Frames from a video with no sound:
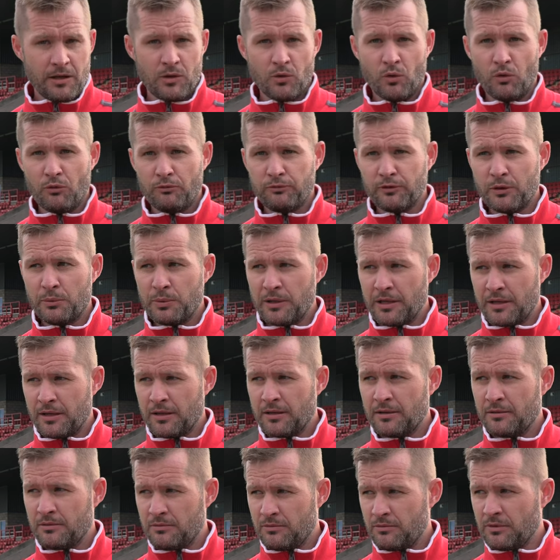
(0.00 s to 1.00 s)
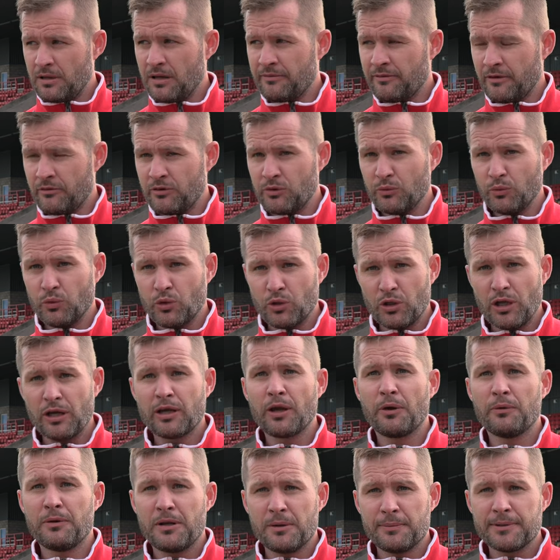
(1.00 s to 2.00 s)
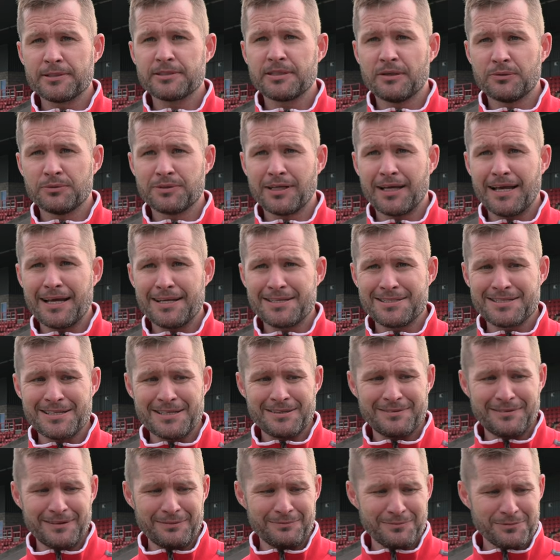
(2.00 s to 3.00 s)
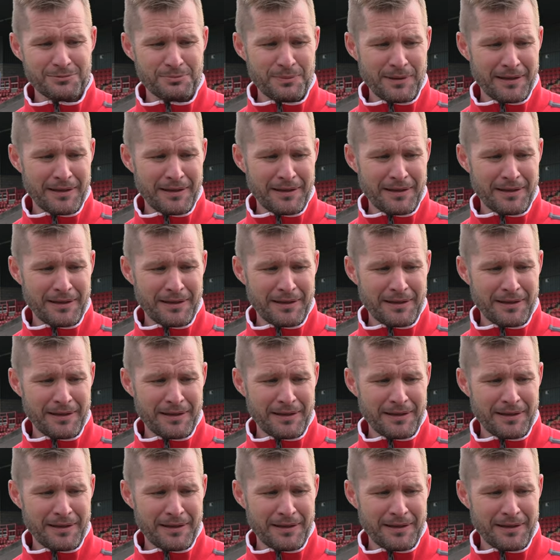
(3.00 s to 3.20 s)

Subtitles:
hopefully we can give a real good account of ourselves against these teams.